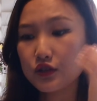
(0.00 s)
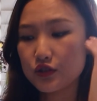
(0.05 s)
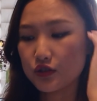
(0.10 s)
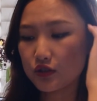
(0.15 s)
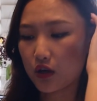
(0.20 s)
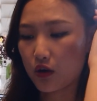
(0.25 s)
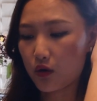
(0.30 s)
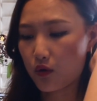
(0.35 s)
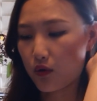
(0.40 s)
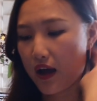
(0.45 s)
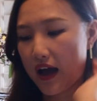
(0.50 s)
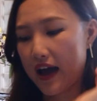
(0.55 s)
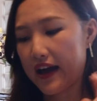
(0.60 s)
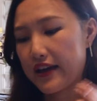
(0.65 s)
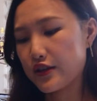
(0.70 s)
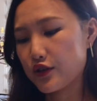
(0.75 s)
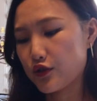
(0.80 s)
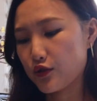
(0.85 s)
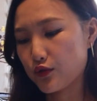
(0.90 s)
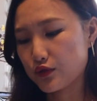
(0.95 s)
So
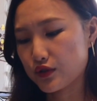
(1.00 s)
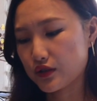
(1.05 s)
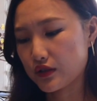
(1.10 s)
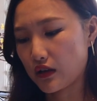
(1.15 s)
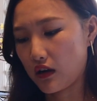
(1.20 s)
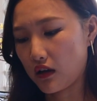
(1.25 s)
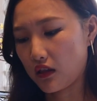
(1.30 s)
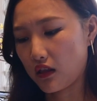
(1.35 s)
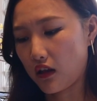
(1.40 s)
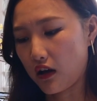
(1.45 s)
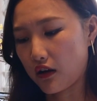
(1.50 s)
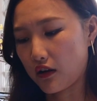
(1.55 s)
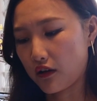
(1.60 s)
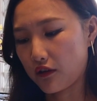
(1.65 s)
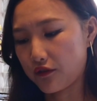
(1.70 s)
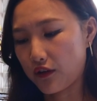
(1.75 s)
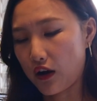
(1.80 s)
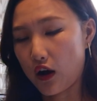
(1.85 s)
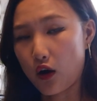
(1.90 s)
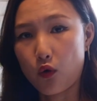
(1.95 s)
I used a lot
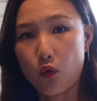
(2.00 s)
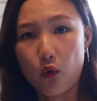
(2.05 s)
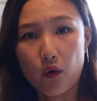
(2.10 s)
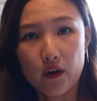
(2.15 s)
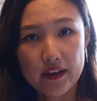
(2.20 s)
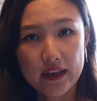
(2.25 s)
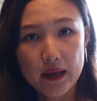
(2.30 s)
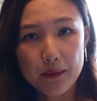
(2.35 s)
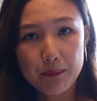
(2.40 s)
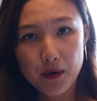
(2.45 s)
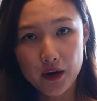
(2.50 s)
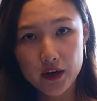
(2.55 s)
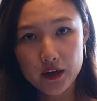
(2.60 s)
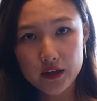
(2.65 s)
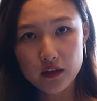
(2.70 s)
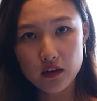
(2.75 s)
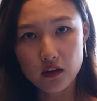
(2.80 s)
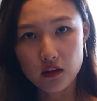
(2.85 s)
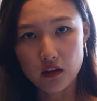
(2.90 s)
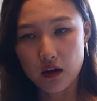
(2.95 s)
of orchid
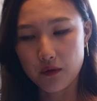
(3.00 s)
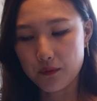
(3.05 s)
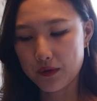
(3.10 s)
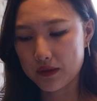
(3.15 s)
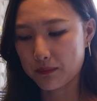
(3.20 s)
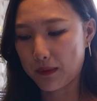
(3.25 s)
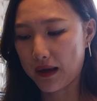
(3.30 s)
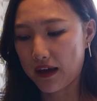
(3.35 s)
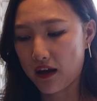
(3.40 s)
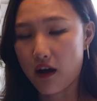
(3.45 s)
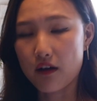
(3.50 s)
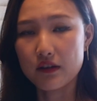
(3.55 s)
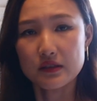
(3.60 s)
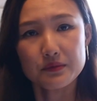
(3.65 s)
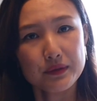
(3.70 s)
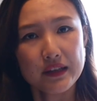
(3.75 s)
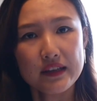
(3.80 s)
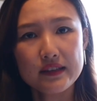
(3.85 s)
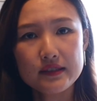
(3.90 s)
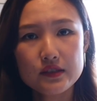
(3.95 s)
bark along with my
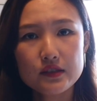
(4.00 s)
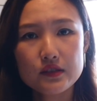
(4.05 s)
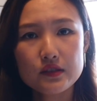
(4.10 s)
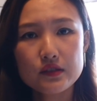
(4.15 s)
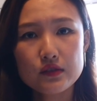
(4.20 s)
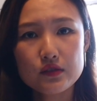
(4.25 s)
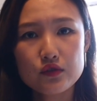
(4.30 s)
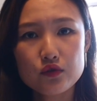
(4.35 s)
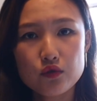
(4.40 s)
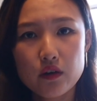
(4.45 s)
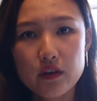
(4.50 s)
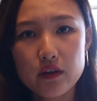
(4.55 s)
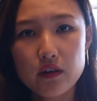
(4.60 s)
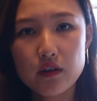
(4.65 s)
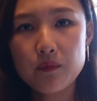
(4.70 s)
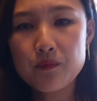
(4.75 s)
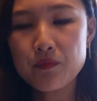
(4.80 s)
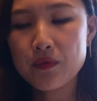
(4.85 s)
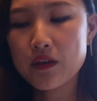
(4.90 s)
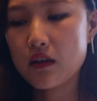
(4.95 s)
houseplant
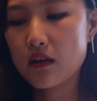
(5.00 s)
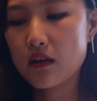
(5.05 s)
soil